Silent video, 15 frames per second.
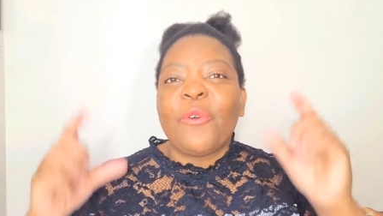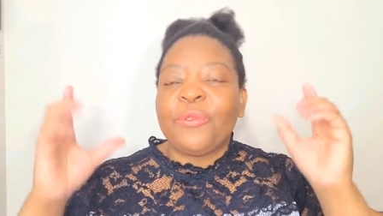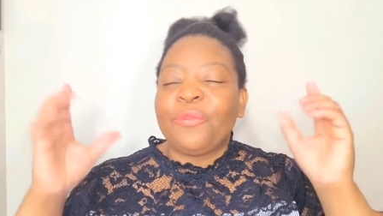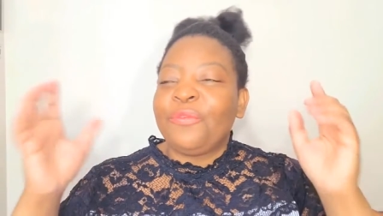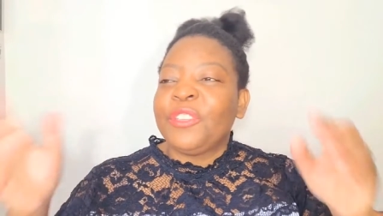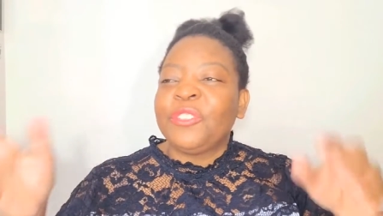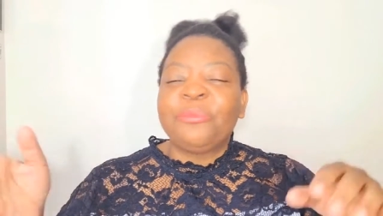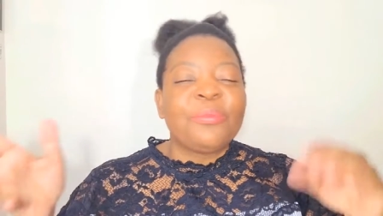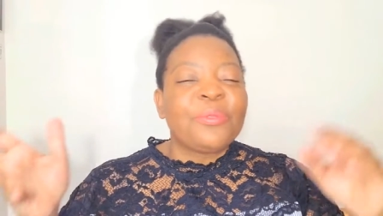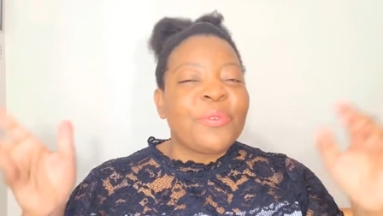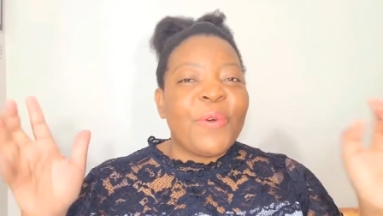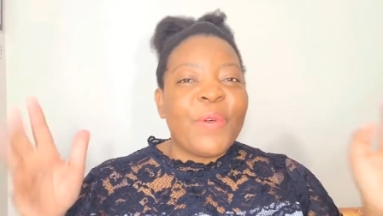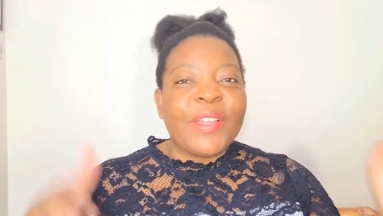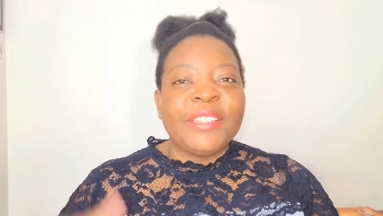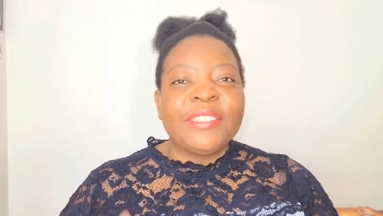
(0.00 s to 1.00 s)
on Facebook
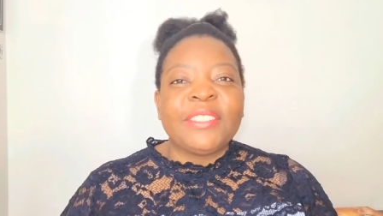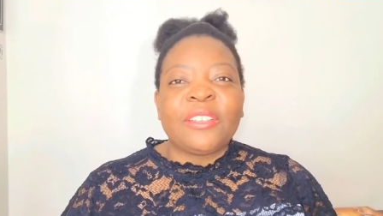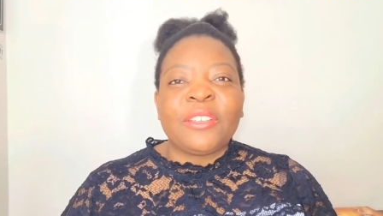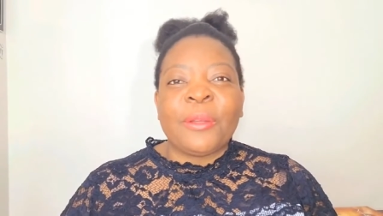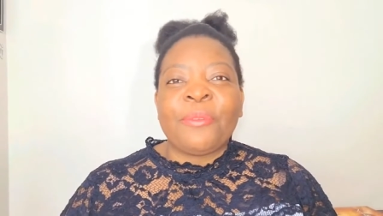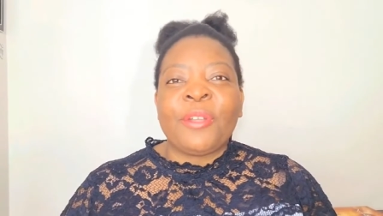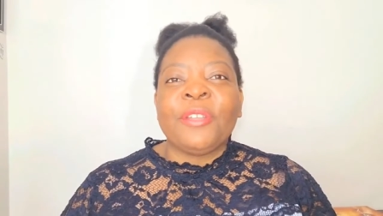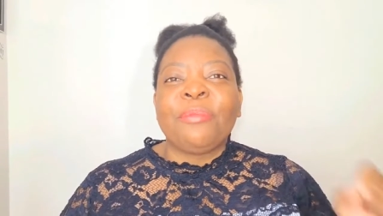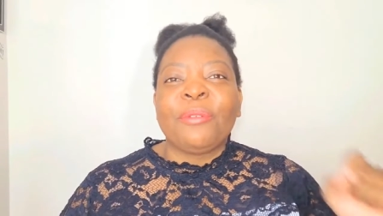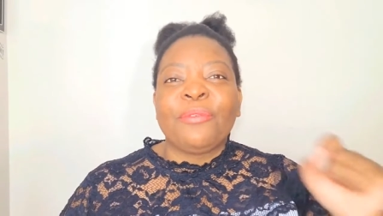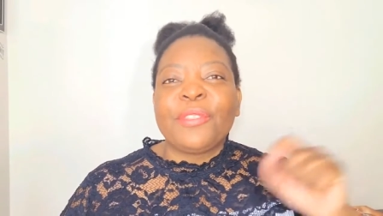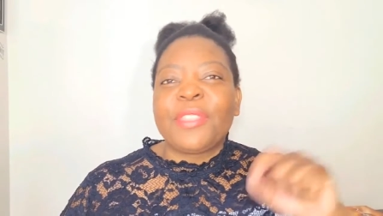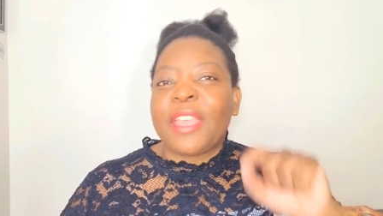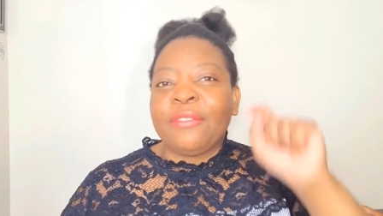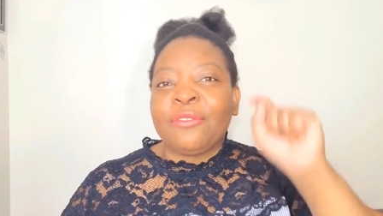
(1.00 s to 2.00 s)
or Instagram, right?
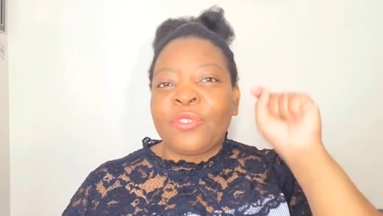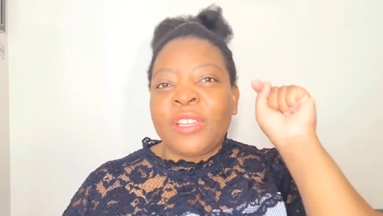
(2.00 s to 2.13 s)
Before they have